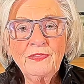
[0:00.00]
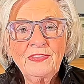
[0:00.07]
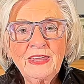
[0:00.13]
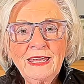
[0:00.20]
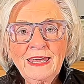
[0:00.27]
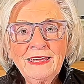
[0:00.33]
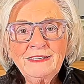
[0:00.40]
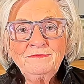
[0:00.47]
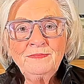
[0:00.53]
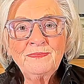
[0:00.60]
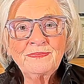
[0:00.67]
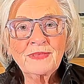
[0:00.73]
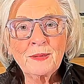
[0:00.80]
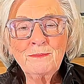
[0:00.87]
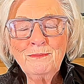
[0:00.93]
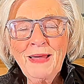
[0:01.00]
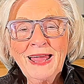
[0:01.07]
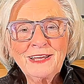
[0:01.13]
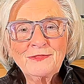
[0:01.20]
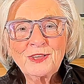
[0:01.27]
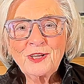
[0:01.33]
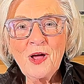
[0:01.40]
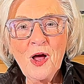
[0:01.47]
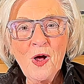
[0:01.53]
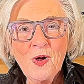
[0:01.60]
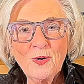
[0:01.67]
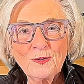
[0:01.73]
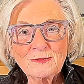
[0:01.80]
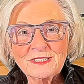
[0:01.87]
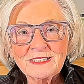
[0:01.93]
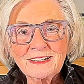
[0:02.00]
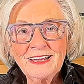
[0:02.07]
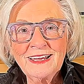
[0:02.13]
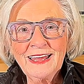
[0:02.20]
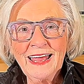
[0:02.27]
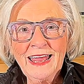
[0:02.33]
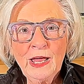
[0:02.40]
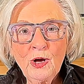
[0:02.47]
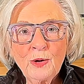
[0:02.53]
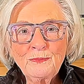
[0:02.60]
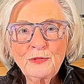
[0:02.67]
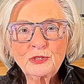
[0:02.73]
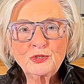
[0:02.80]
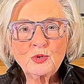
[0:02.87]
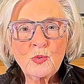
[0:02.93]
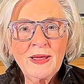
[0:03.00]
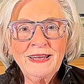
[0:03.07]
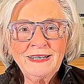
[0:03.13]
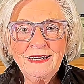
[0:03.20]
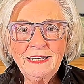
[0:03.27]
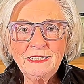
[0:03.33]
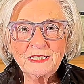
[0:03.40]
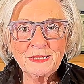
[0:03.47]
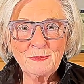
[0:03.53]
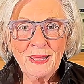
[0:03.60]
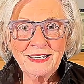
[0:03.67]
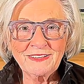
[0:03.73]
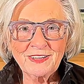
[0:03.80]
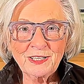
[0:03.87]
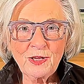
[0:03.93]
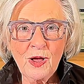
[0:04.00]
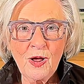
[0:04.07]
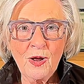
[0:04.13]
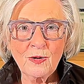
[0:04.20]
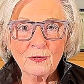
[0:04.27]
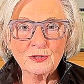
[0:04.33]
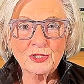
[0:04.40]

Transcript: then make the calls. Help the trainees make the calls.